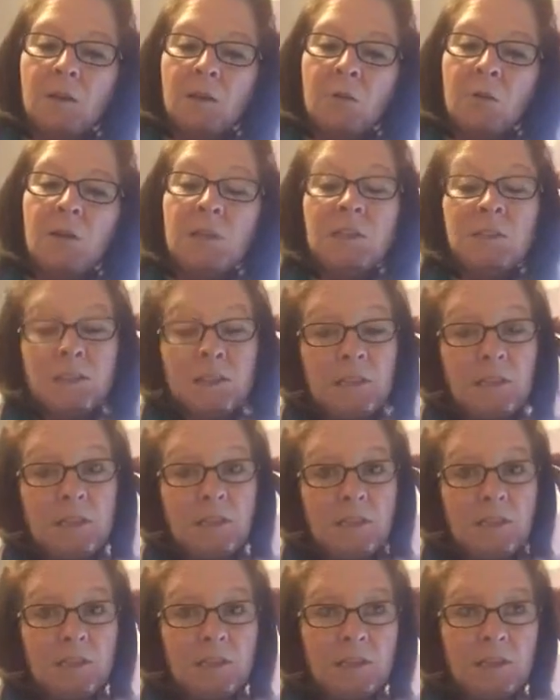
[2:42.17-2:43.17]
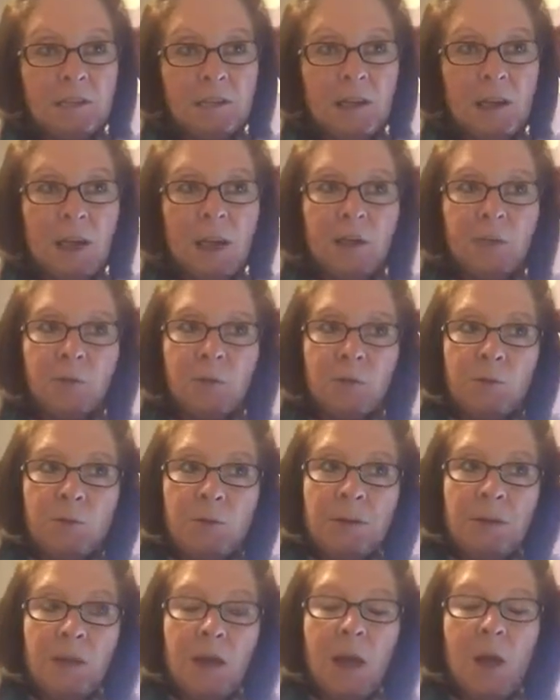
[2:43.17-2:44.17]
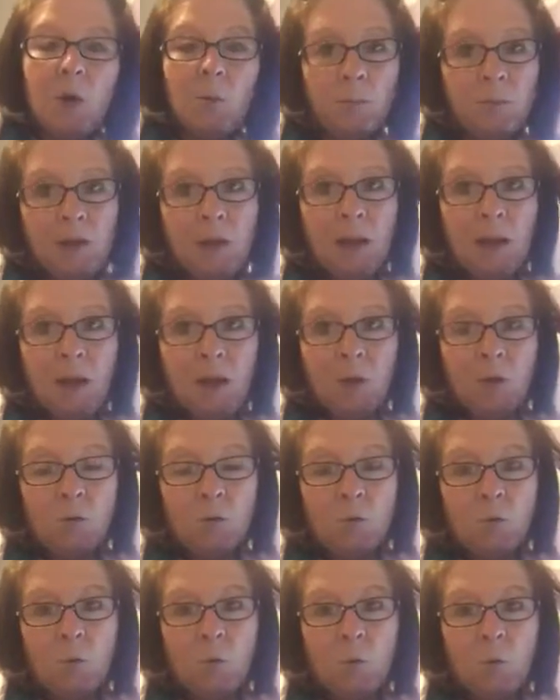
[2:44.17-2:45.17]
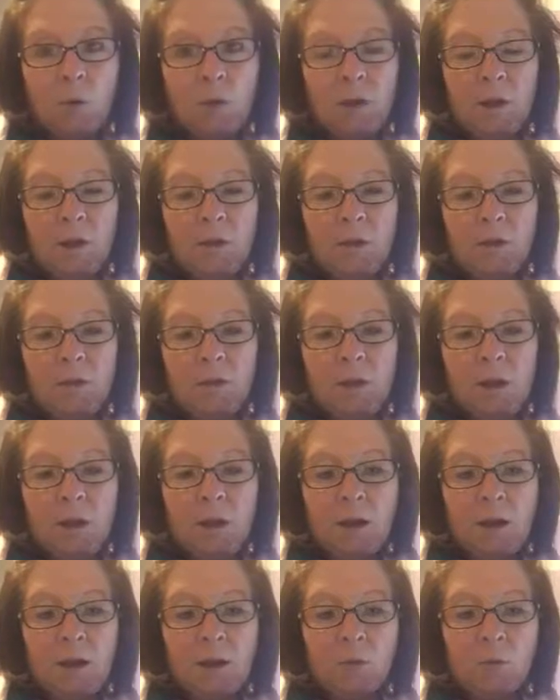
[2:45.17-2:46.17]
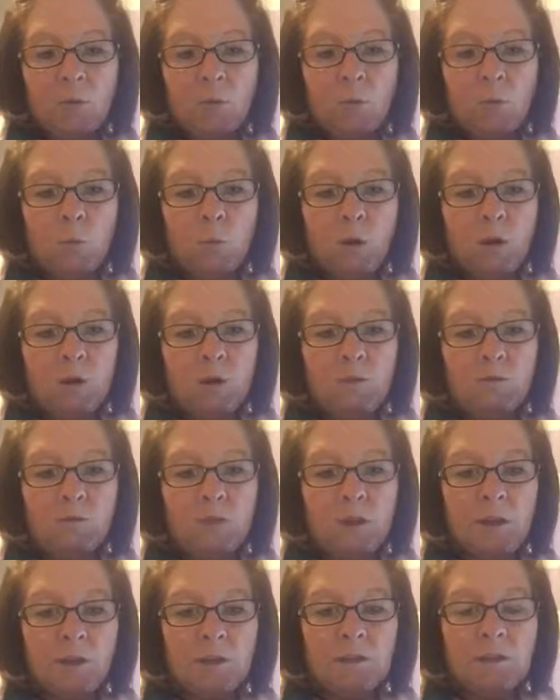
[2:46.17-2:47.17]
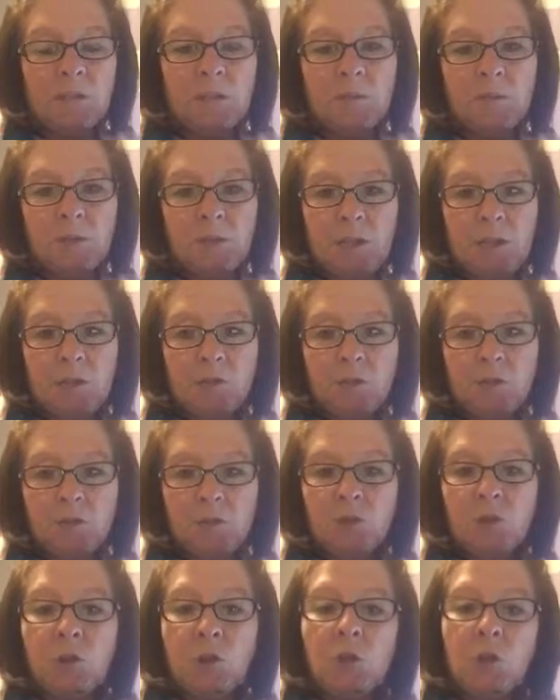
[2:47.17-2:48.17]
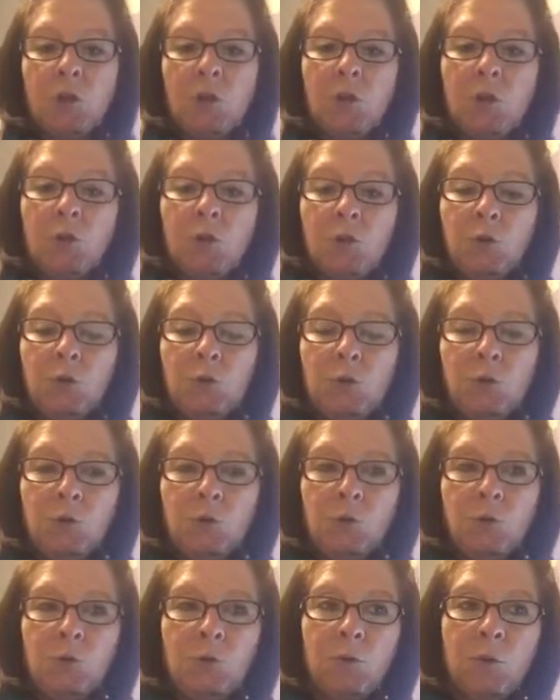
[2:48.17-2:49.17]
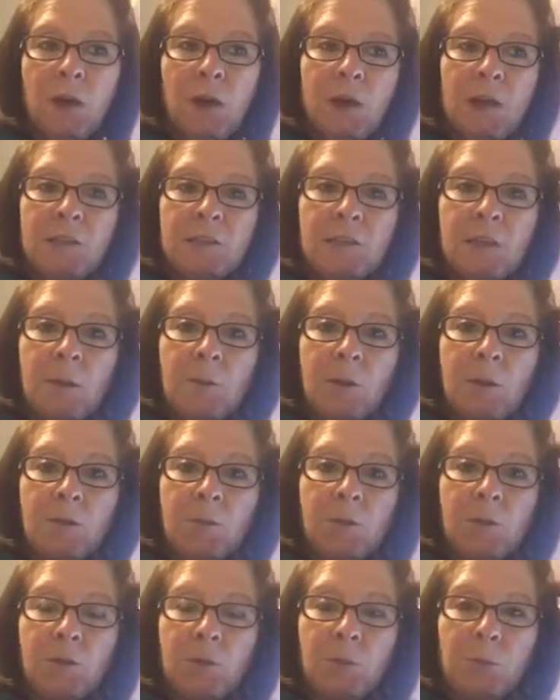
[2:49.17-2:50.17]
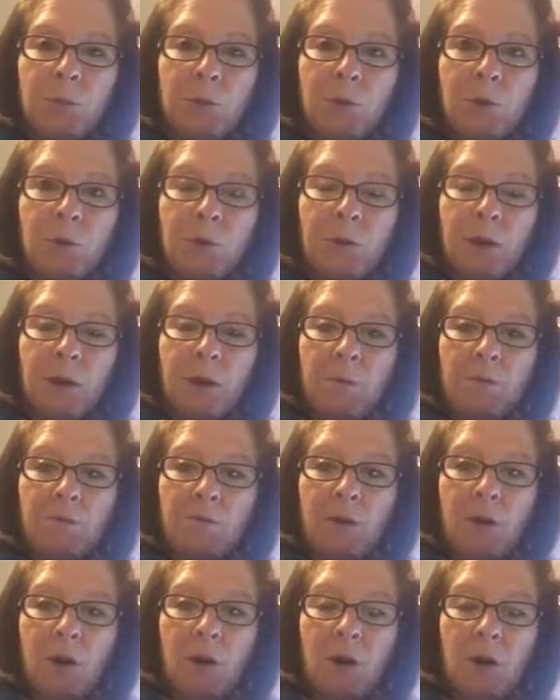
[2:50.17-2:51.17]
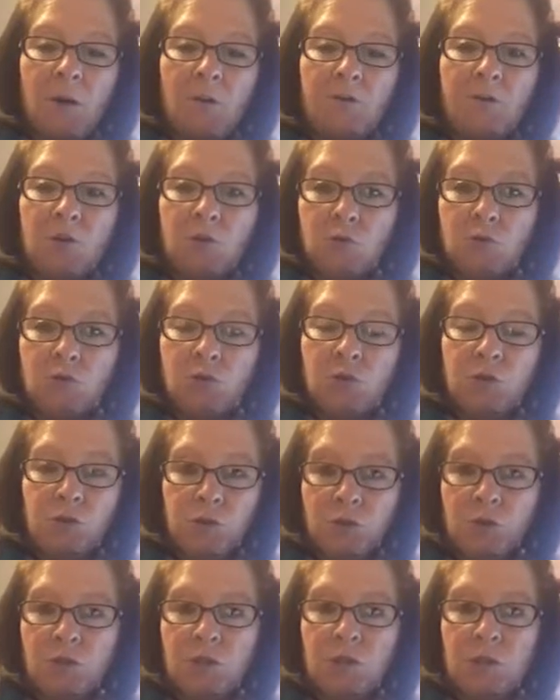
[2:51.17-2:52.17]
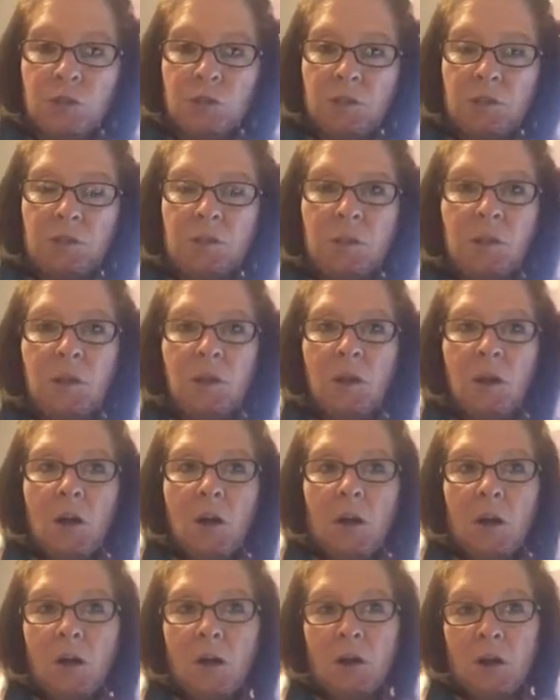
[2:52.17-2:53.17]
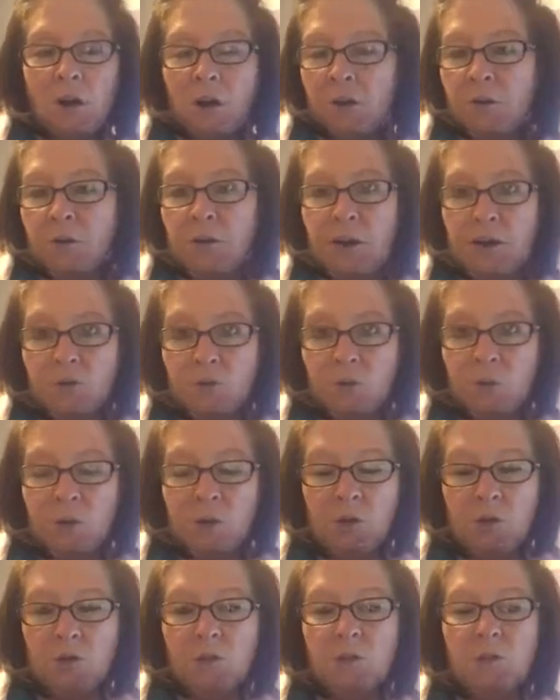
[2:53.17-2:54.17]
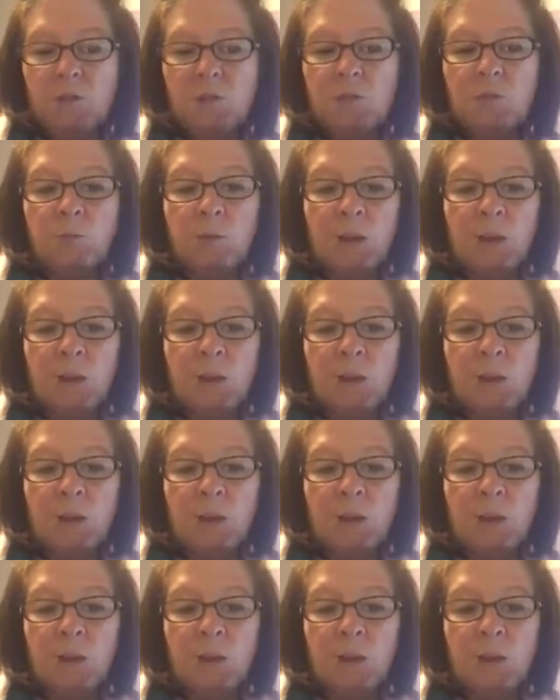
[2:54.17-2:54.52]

Coincidentally, I would be helping out with one of the team leaders who has come up with a program for our future nurses, our graduate nurses.